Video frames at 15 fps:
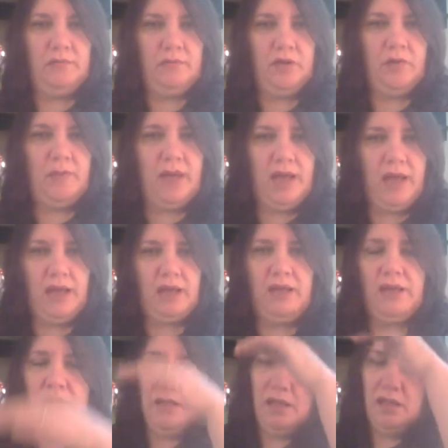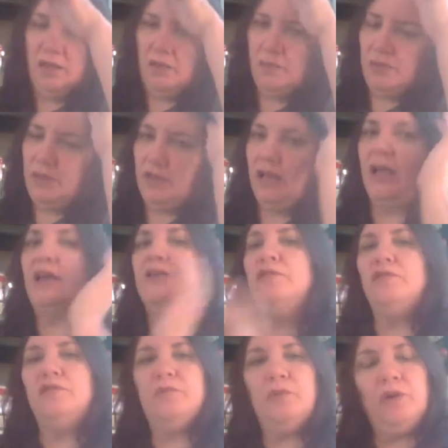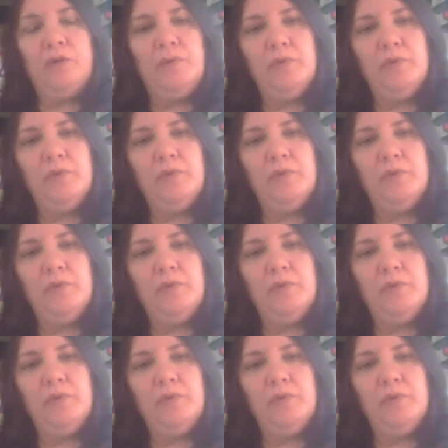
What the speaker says: low back, but that I could just work